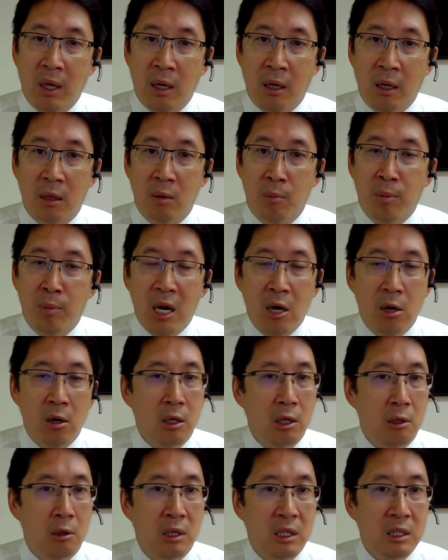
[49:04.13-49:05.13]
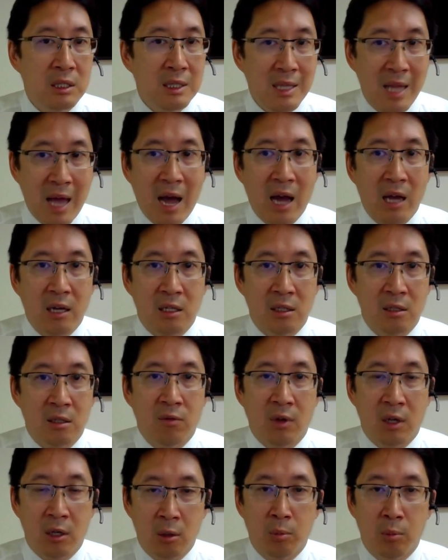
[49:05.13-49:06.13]
and the barrier is not its
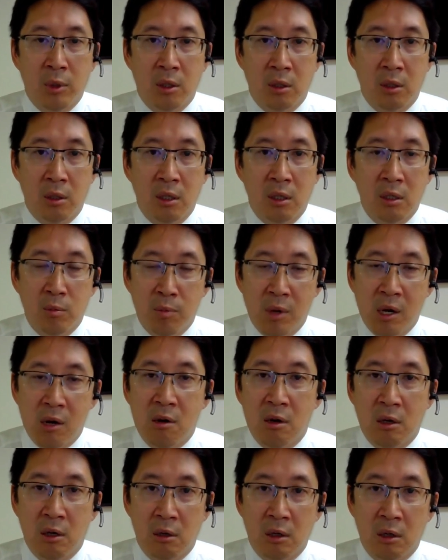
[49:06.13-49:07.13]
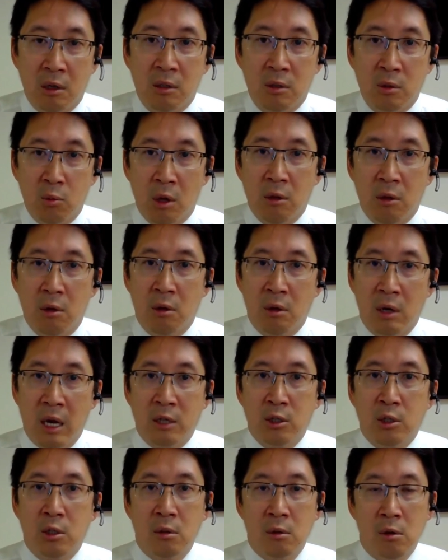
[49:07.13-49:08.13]
availability. Its barrier is whether or
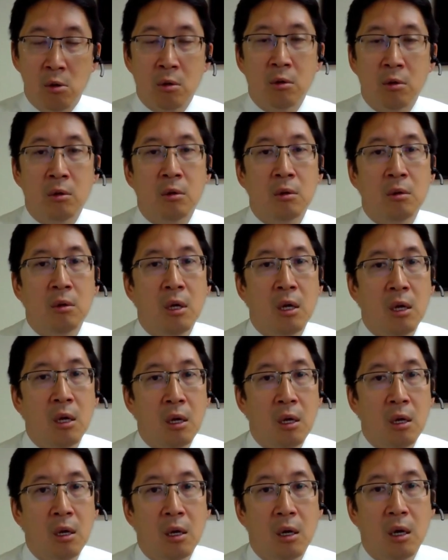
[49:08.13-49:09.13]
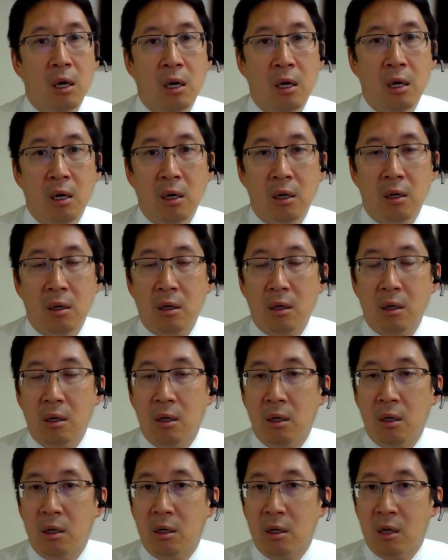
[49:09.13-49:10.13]
not your local uh,
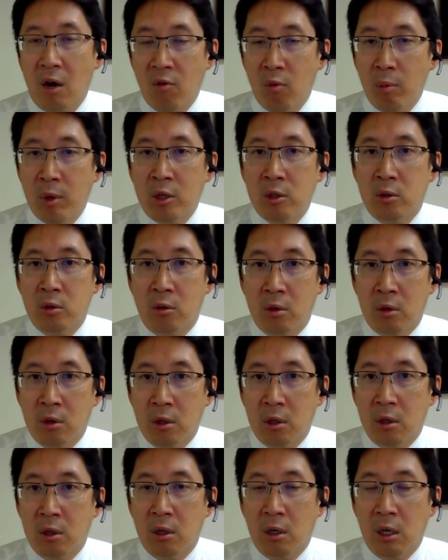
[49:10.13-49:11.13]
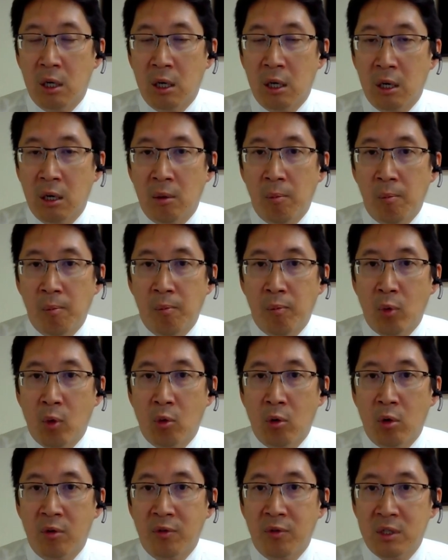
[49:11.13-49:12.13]
uh, government or, um,
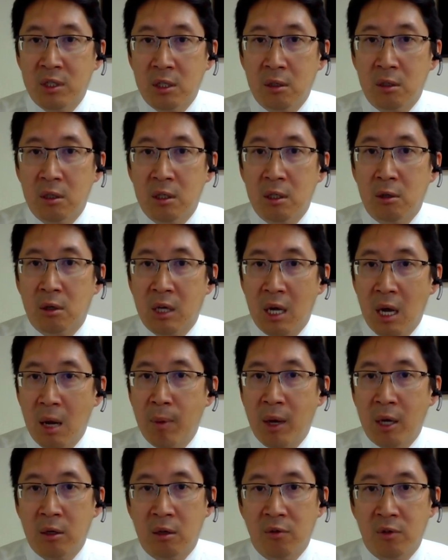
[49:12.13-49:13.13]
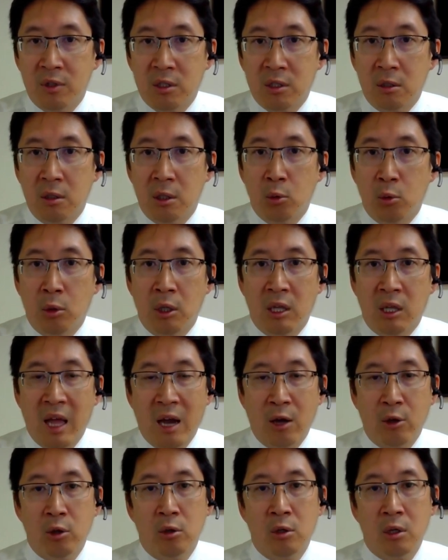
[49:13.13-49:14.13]
or facility or compounding facility will
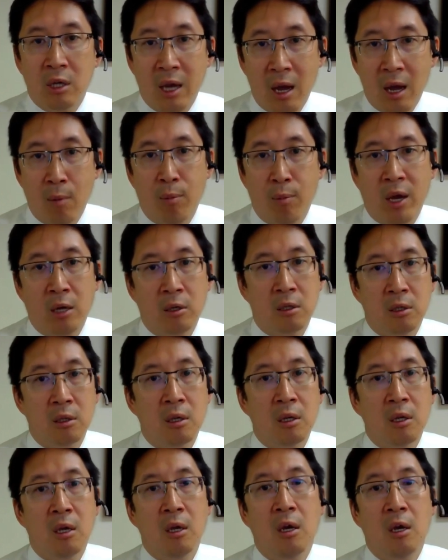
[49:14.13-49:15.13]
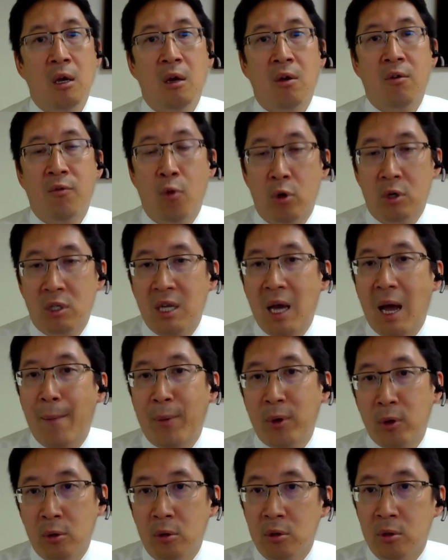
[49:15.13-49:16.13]
allow you to compound it for
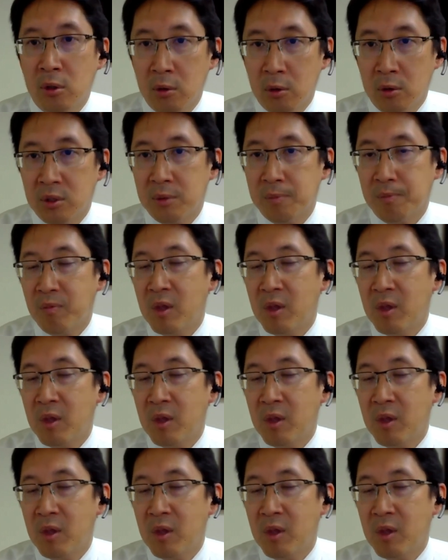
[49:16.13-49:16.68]
topical use.